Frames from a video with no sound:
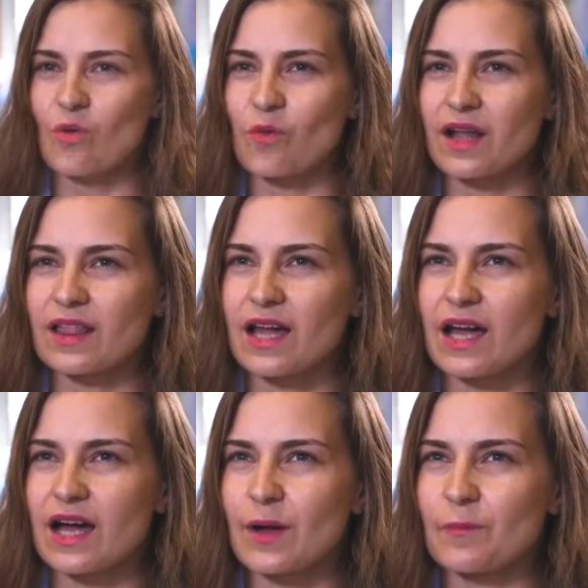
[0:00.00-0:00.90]
Well,
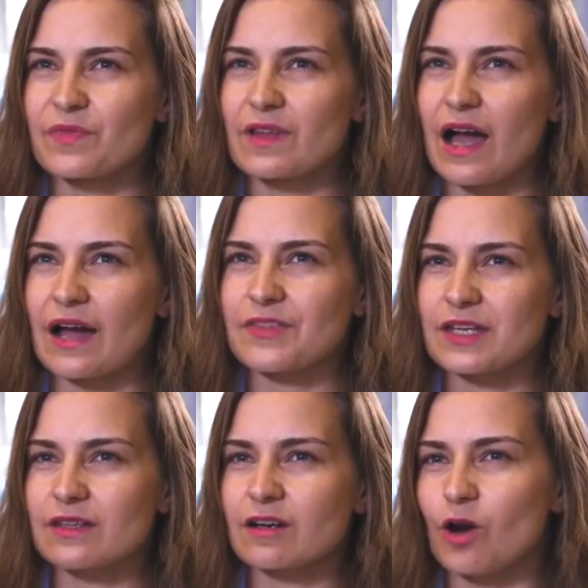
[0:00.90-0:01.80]
I
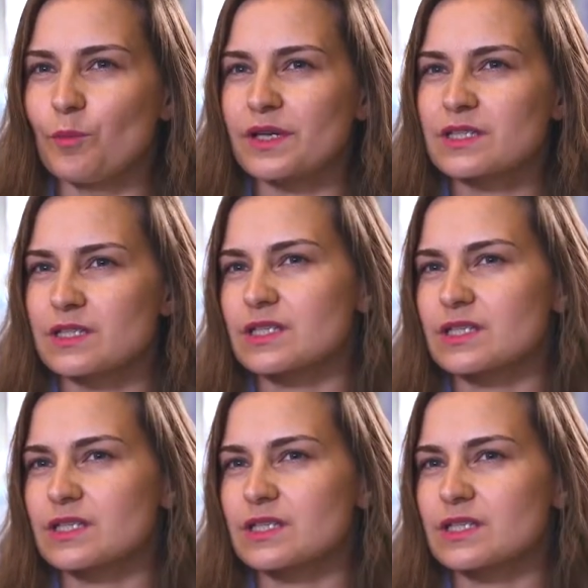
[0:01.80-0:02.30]
think the competence